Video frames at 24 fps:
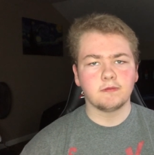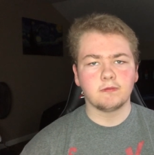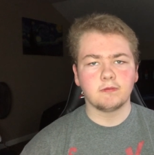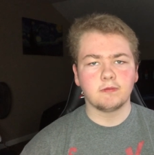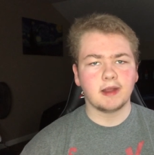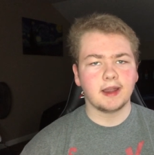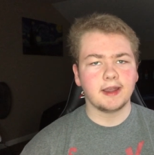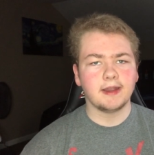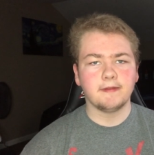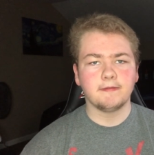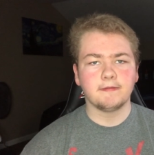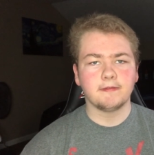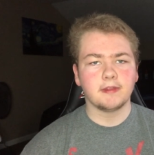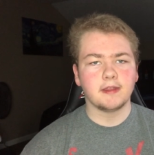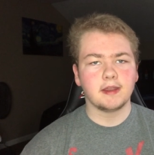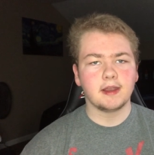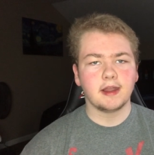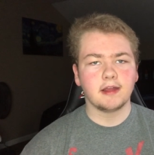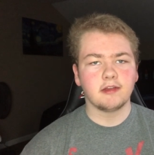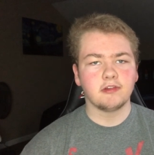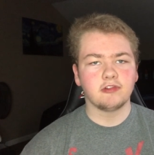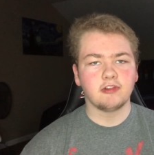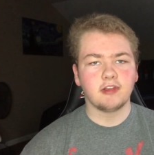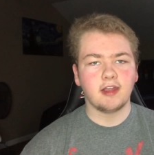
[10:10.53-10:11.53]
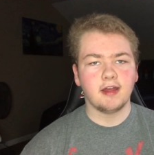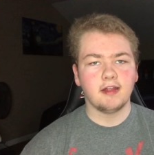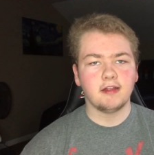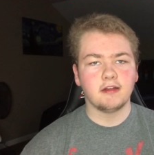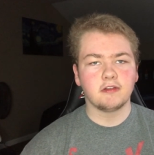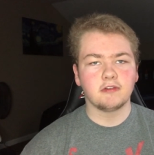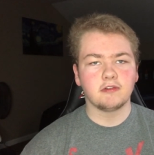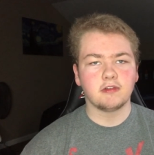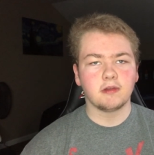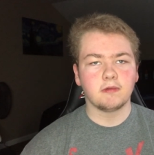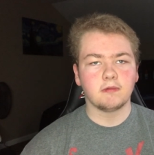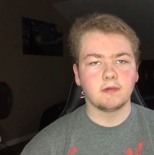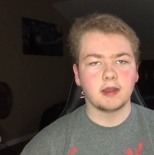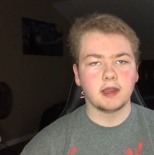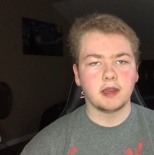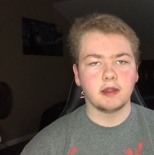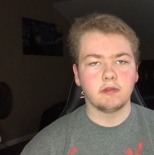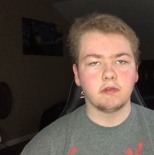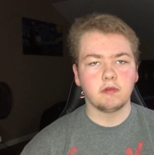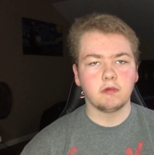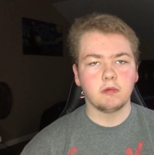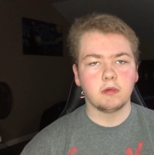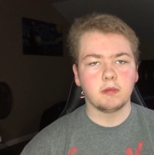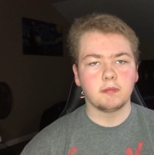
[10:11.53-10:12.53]
ready for the next challenge and ready
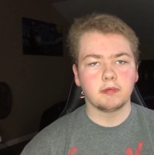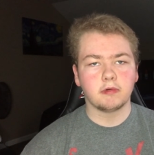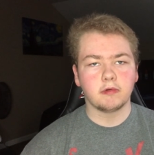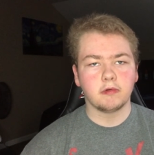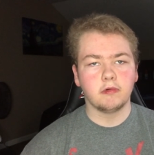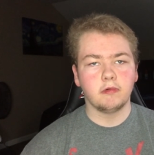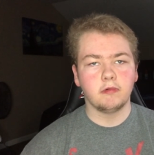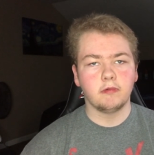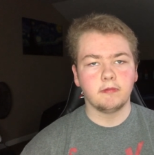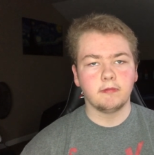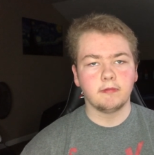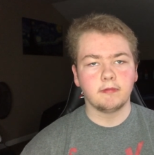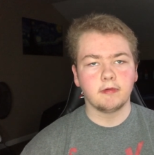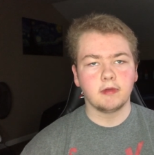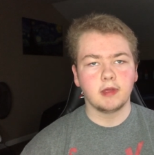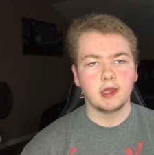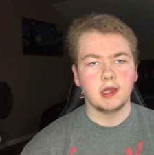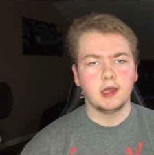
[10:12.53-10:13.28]
to improve.